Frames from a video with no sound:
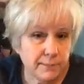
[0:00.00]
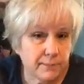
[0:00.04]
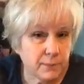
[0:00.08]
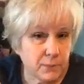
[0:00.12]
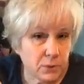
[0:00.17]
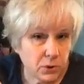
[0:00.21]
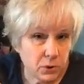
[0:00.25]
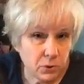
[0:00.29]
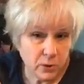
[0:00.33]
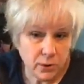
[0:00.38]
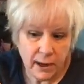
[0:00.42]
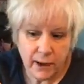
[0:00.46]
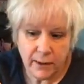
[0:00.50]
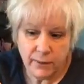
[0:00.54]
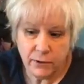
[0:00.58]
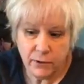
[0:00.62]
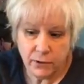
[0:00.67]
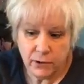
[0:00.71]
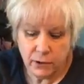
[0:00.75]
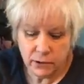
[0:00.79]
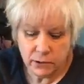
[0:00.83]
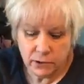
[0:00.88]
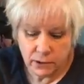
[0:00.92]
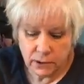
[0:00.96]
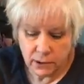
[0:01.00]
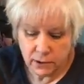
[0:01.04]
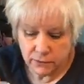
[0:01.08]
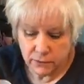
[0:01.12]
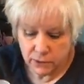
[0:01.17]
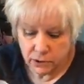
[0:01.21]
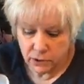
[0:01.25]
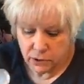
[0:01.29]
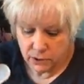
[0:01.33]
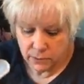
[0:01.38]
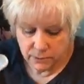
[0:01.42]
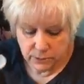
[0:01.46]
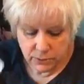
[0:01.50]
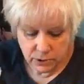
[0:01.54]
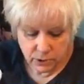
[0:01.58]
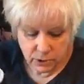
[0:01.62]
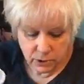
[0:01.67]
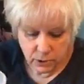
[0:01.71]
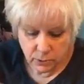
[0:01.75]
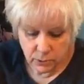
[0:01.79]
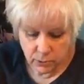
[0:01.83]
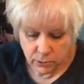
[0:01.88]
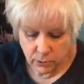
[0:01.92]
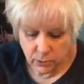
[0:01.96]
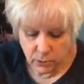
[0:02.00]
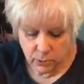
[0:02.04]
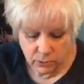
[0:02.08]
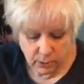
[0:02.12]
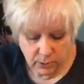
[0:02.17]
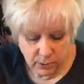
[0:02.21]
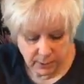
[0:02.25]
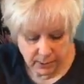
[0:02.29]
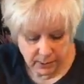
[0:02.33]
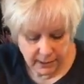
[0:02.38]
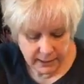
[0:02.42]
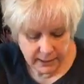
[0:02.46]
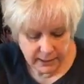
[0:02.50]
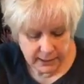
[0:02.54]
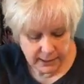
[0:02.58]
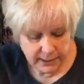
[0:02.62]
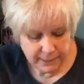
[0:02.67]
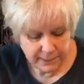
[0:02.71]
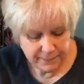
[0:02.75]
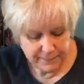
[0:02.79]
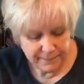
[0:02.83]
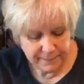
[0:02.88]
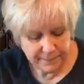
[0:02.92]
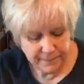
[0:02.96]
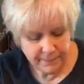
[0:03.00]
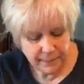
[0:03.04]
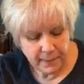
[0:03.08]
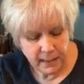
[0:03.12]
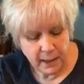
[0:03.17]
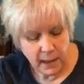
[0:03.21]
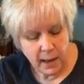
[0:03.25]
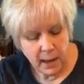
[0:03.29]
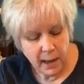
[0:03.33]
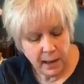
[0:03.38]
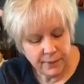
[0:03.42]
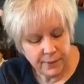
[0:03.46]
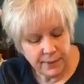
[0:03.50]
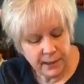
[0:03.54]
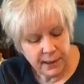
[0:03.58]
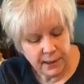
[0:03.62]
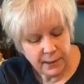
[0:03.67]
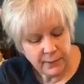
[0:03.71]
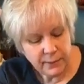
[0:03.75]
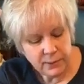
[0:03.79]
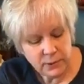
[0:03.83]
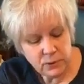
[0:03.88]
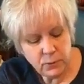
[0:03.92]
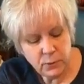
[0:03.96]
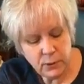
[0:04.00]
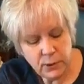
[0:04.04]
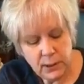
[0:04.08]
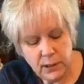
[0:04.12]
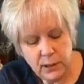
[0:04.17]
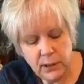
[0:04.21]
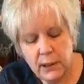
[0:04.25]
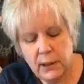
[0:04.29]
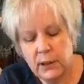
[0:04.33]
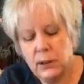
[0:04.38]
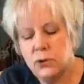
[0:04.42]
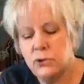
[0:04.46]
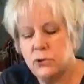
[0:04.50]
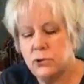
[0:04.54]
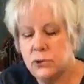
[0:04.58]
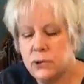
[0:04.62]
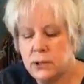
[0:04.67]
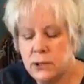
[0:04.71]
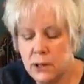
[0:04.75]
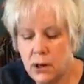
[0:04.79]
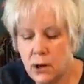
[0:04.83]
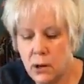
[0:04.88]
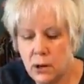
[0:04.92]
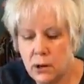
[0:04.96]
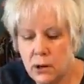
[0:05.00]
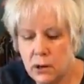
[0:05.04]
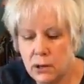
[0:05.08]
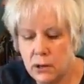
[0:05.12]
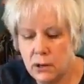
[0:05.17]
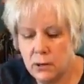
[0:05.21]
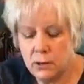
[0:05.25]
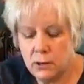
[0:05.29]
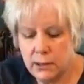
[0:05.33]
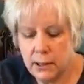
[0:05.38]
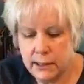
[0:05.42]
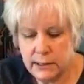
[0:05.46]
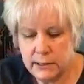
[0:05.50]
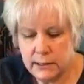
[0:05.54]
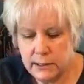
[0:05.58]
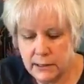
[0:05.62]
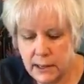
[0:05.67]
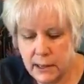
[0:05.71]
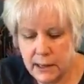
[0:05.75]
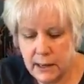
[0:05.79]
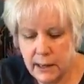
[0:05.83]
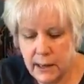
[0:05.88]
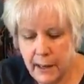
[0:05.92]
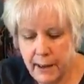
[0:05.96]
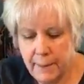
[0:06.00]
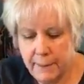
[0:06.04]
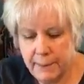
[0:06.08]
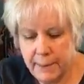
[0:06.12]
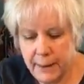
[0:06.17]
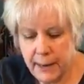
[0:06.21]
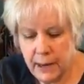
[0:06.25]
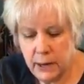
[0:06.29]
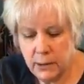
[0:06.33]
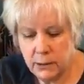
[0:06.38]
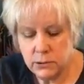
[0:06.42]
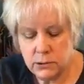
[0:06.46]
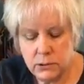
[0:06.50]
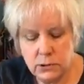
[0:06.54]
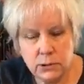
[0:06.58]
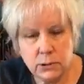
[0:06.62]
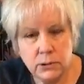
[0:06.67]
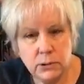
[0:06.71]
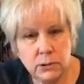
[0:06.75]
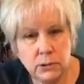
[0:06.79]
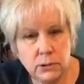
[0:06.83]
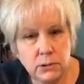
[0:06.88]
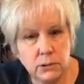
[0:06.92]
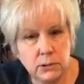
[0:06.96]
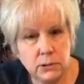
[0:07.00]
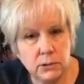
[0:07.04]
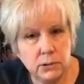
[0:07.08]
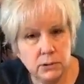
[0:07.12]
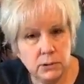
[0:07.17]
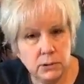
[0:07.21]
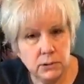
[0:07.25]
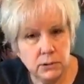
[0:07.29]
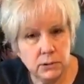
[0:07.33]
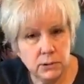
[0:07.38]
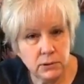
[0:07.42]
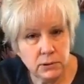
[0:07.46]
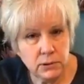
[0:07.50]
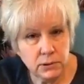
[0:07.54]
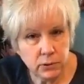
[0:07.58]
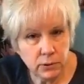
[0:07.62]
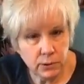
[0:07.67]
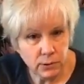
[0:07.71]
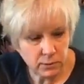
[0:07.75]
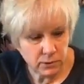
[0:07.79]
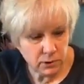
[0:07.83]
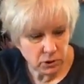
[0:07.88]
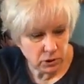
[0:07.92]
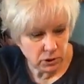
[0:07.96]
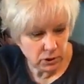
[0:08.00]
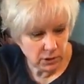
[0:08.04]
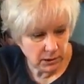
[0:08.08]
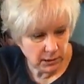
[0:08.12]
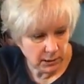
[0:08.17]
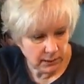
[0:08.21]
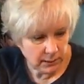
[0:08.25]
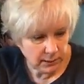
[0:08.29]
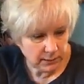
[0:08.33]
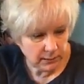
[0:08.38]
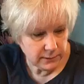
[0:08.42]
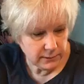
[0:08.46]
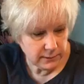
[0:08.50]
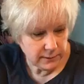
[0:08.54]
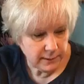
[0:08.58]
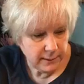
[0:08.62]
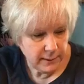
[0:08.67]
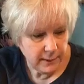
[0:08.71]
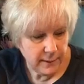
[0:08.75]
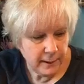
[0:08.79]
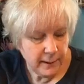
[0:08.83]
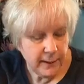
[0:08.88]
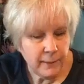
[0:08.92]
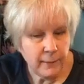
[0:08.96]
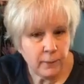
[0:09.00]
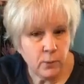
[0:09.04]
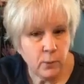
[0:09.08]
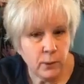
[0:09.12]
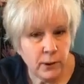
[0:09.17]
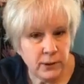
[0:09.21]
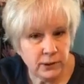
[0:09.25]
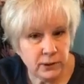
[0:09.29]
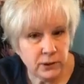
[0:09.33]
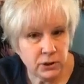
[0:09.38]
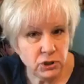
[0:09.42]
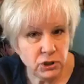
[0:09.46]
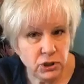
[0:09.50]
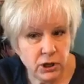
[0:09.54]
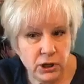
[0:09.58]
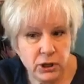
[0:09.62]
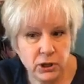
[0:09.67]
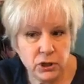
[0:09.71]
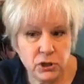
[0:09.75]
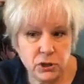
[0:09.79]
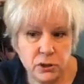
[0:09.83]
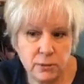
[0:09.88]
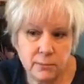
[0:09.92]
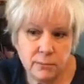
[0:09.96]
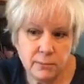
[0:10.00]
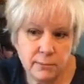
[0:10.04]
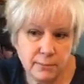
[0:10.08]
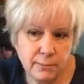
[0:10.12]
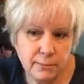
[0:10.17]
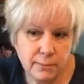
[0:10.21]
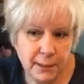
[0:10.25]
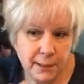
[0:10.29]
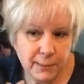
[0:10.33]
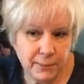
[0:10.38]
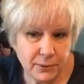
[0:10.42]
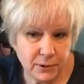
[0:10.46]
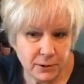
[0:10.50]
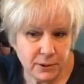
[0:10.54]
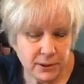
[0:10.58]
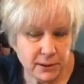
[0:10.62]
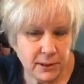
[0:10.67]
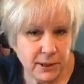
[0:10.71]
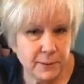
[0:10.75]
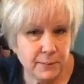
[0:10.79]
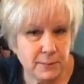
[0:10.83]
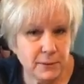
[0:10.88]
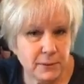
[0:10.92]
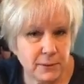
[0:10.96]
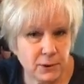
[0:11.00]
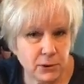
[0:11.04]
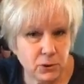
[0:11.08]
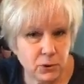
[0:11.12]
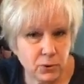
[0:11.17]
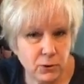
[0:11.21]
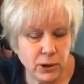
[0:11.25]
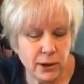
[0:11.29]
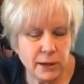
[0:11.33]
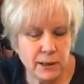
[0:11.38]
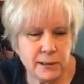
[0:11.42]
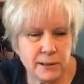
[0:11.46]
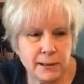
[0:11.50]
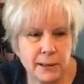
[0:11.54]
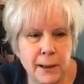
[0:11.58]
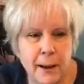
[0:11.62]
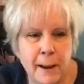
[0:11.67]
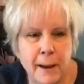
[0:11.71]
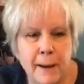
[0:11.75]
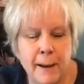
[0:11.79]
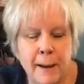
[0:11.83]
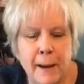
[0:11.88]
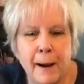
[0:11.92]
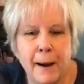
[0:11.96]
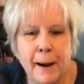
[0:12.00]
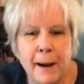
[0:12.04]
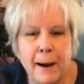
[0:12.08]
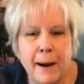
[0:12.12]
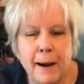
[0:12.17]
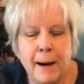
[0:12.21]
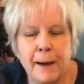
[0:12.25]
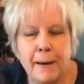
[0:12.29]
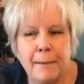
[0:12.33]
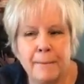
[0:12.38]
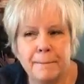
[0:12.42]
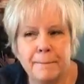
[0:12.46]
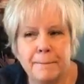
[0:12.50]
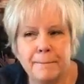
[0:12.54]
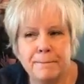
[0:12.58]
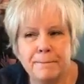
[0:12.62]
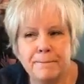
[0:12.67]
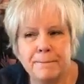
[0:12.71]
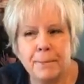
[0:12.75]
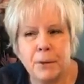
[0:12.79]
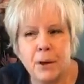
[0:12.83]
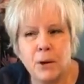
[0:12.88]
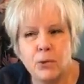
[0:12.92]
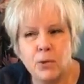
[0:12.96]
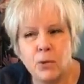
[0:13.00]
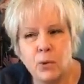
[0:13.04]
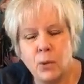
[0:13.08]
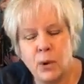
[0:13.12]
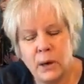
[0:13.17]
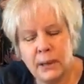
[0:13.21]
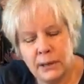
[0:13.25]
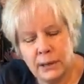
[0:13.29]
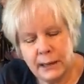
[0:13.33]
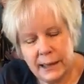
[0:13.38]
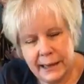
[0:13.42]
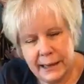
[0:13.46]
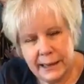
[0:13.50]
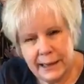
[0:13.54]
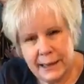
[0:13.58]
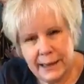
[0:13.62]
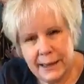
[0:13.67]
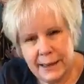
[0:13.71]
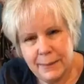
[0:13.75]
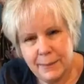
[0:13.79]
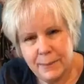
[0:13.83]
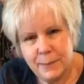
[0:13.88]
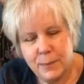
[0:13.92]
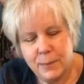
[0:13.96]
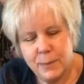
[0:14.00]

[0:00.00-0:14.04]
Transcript: Do that for yourself too. So rotary blades. Then I was reading an interesting article last night about sewing machine needles. When to change them, people's tips and tricks. The one lady